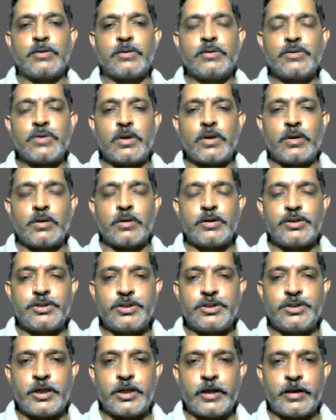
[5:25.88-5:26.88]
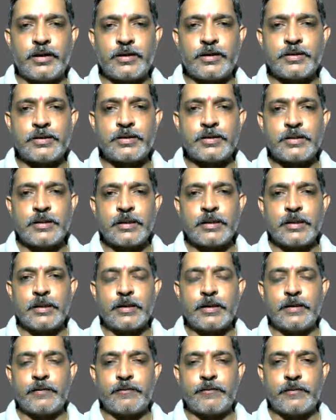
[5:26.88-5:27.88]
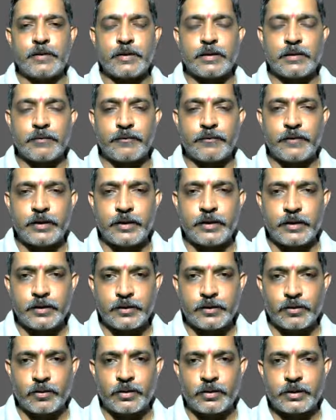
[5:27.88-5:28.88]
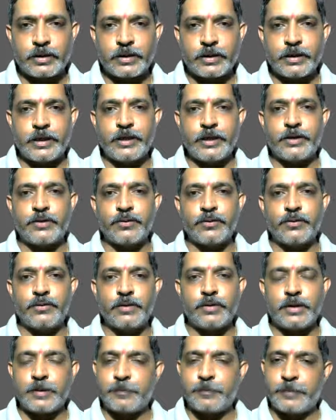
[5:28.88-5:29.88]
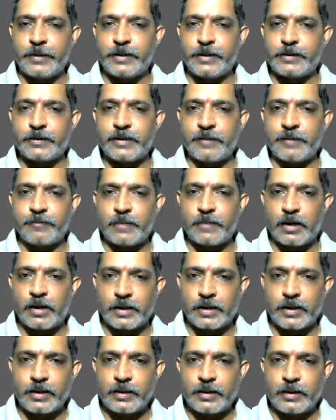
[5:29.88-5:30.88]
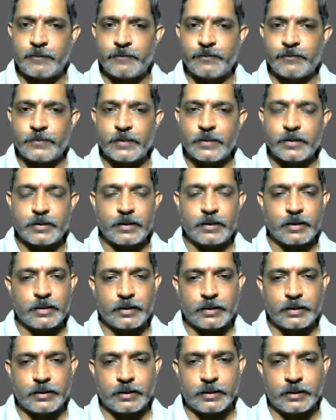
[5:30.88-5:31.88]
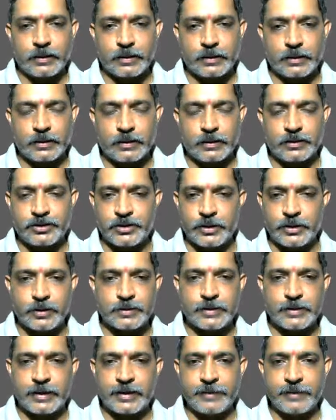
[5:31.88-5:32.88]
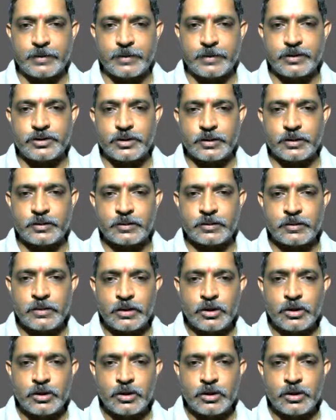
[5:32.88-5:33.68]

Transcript: So shares, we don't need to repeat them again, shares and debentures.